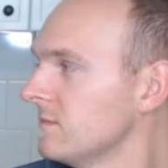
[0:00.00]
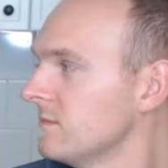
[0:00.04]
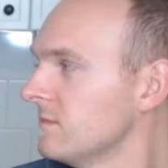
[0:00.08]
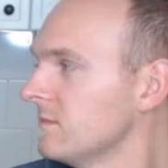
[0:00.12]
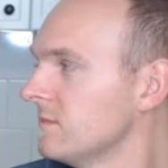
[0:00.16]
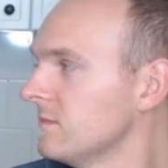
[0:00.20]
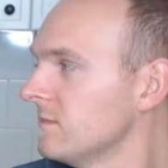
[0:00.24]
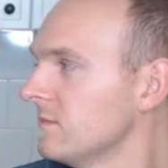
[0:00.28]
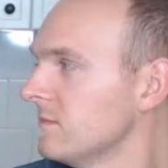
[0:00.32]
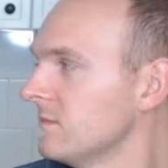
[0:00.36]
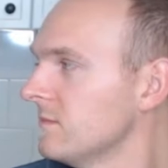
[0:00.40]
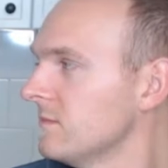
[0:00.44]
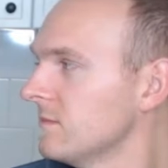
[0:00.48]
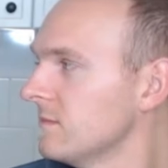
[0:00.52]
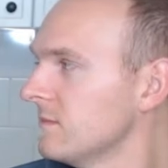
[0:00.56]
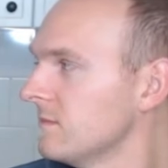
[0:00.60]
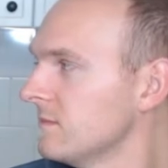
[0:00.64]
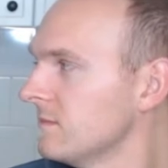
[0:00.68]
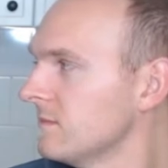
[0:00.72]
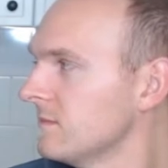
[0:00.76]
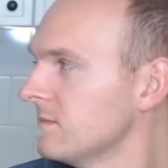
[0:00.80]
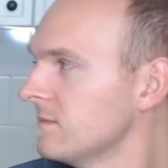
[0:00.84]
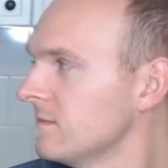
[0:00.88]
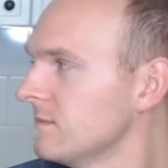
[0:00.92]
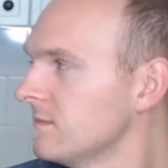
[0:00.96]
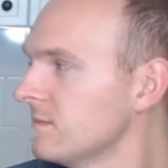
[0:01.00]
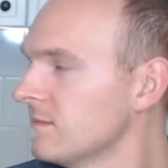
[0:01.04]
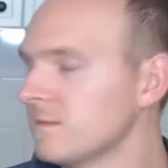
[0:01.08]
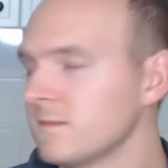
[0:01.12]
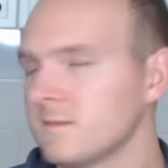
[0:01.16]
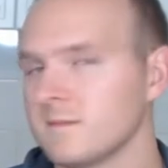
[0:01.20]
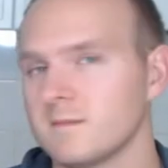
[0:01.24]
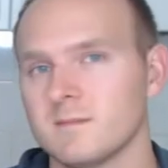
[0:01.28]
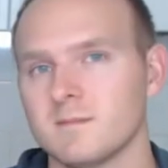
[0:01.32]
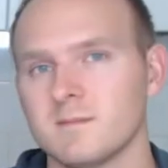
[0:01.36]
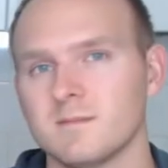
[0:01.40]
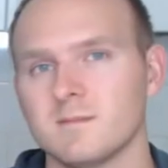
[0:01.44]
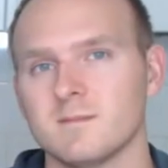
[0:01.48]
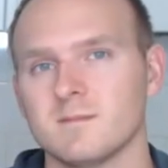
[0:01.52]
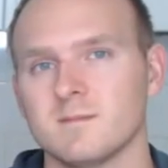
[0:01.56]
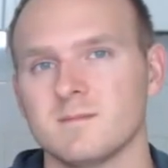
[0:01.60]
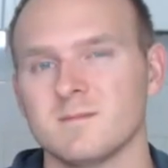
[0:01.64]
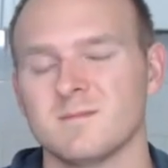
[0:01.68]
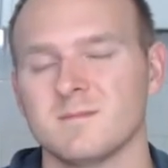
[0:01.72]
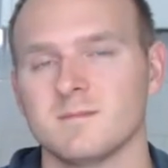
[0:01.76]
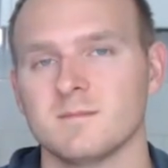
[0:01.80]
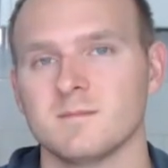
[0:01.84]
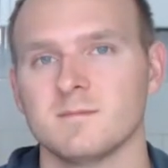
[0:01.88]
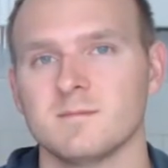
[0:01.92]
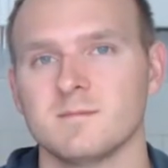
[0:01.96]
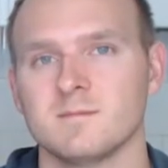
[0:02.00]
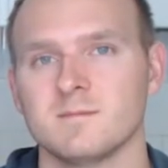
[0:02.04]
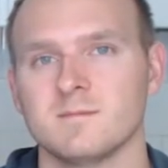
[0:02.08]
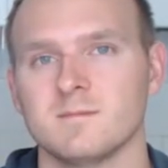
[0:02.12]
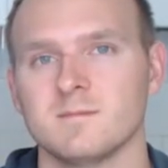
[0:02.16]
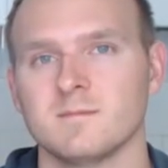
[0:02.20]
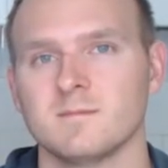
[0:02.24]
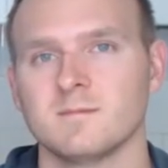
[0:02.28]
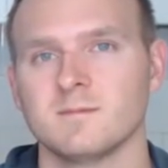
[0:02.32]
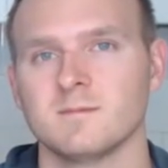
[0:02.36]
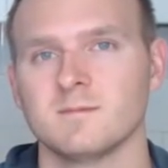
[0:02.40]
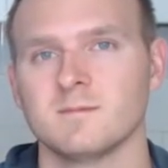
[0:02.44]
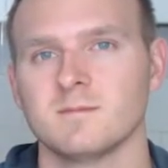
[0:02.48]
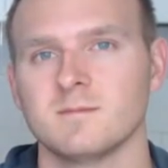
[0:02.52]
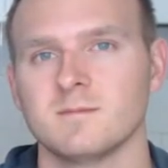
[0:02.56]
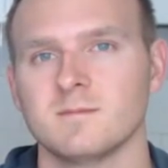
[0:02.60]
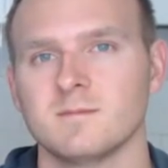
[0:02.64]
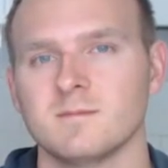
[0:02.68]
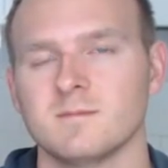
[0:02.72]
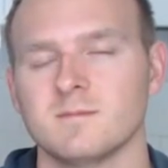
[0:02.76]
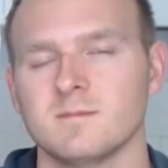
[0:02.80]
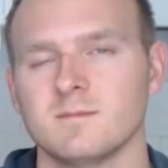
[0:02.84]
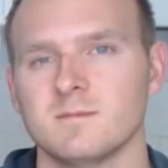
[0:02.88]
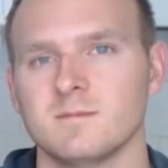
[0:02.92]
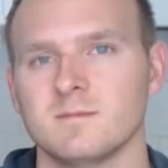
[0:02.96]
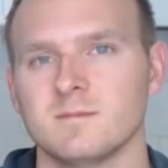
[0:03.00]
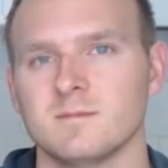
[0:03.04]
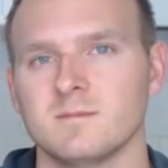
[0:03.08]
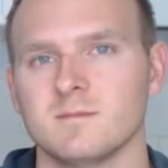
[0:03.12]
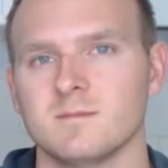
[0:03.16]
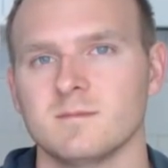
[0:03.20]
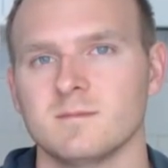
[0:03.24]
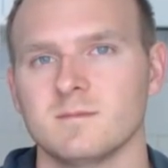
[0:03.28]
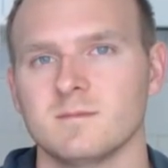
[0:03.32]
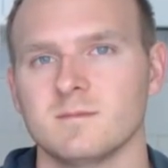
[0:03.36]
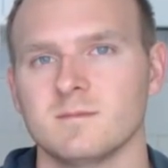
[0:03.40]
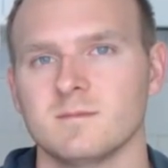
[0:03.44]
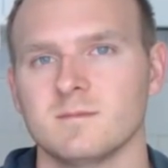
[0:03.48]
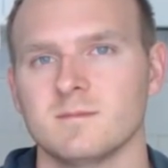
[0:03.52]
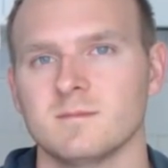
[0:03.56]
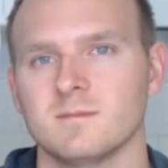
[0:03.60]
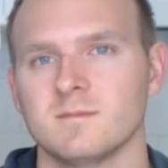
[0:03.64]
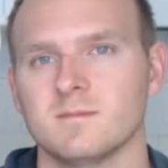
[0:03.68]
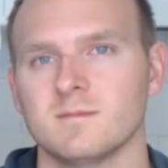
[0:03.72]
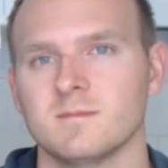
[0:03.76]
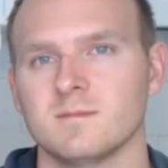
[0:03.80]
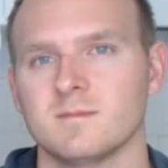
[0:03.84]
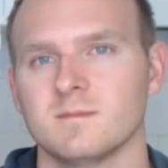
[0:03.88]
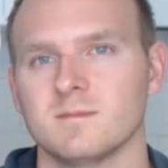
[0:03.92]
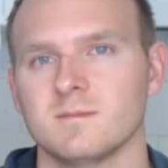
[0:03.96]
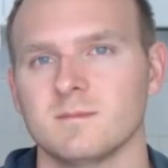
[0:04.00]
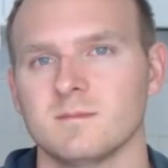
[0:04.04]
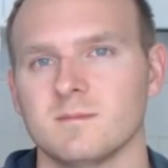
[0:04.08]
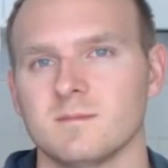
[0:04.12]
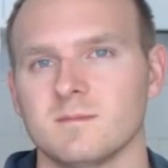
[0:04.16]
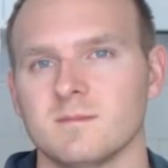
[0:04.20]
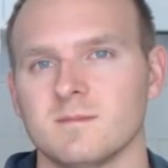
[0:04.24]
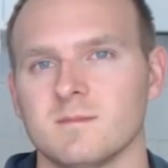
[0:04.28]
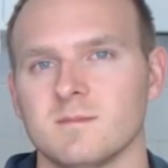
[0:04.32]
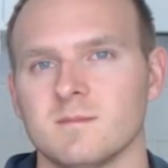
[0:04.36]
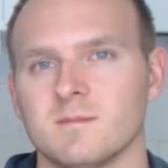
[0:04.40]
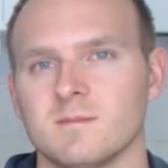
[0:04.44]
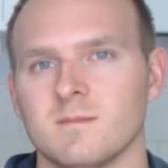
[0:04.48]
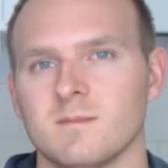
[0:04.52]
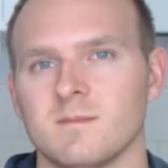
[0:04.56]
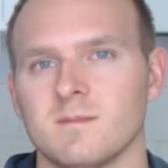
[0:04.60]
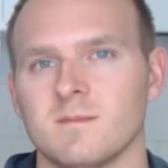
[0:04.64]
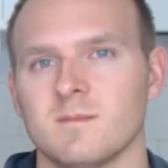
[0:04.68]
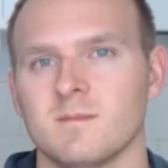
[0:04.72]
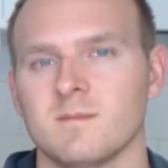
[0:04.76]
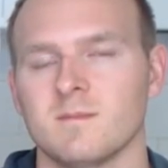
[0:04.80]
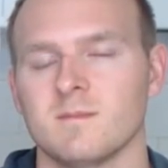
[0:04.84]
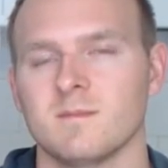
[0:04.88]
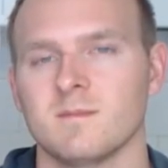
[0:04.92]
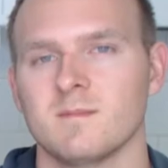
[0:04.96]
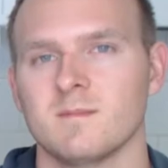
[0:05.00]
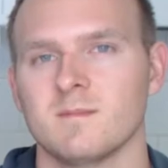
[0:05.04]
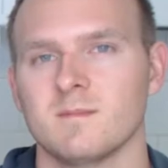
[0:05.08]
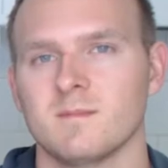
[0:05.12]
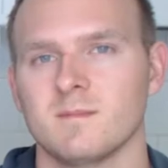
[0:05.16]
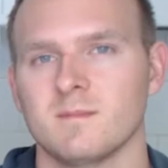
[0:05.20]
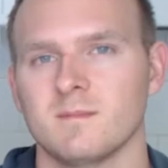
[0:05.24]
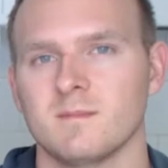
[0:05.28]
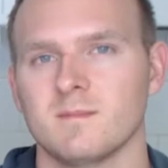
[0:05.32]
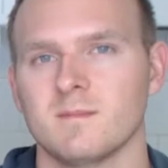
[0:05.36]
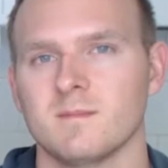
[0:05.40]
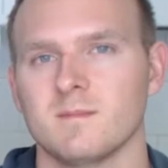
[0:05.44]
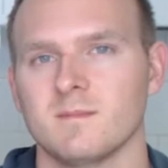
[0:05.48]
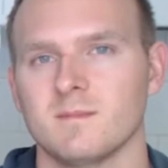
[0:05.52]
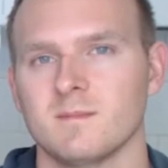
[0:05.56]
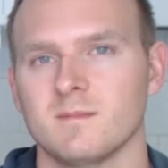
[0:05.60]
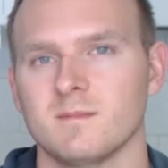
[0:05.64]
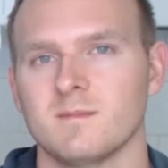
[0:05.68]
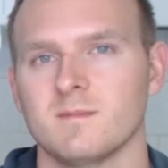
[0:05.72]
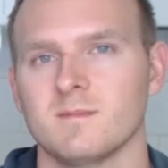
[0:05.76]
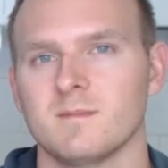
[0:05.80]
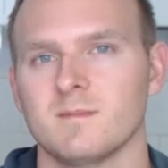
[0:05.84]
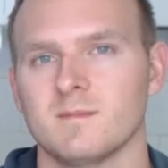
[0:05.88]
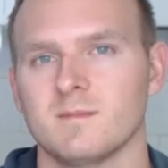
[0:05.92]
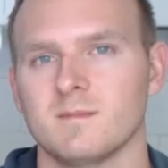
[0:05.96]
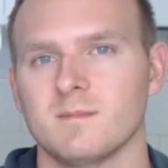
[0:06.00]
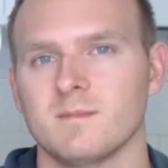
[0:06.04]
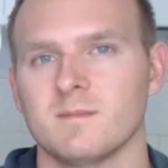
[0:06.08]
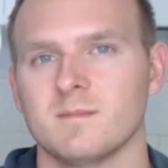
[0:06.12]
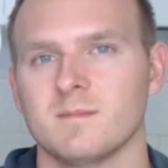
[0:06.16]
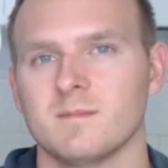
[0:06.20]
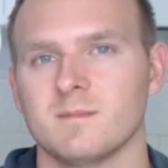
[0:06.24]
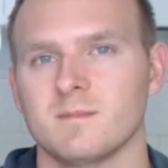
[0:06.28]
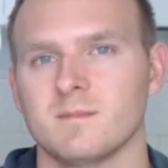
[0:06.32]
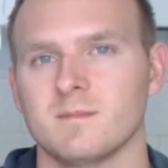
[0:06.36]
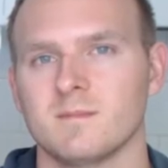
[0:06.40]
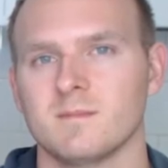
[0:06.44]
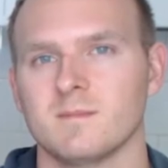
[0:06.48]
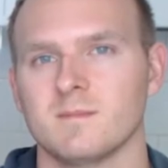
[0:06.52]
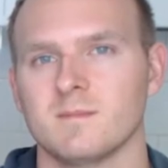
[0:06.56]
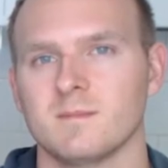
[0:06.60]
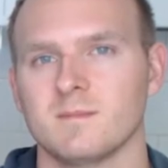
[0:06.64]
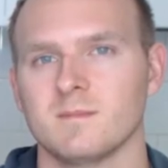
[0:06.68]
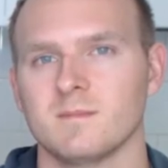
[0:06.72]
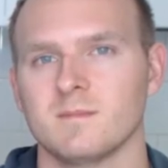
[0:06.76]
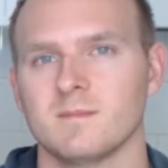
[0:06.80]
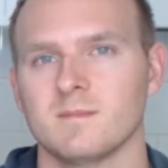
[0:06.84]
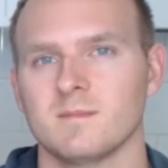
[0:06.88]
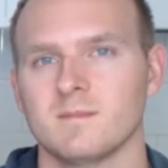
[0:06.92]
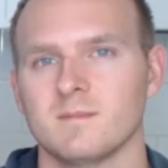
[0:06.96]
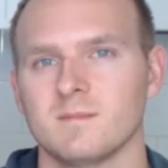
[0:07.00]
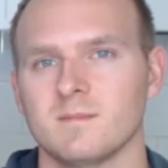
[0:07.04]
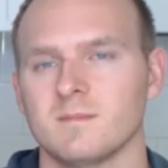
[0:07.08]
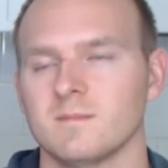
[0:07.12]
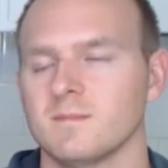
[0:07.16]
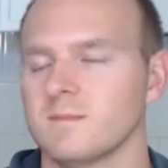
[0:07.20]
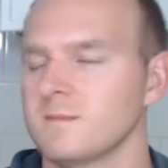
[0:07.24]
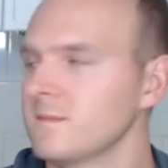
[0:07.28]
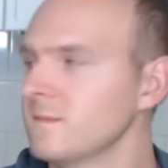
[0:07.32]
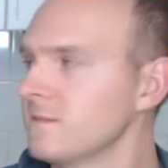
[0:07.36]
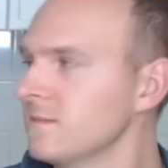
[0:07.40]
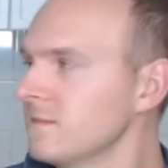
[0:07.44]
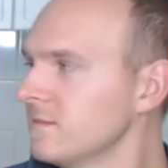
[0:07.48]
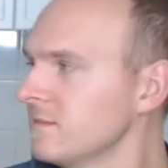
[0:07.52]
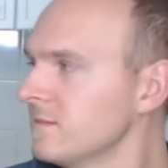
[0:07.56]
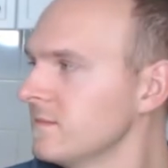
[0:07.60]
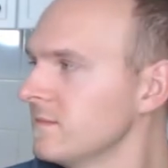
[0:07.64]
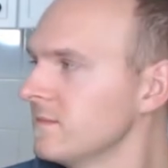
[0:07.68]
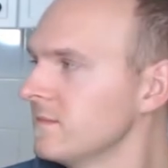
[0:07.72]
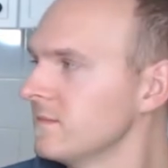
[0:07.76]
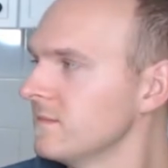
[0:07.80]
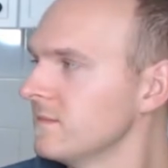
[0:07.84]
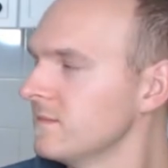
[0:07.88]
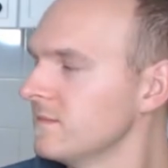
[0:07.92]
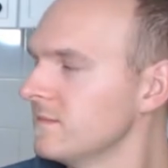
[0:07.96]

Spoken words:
The person shown says nothing.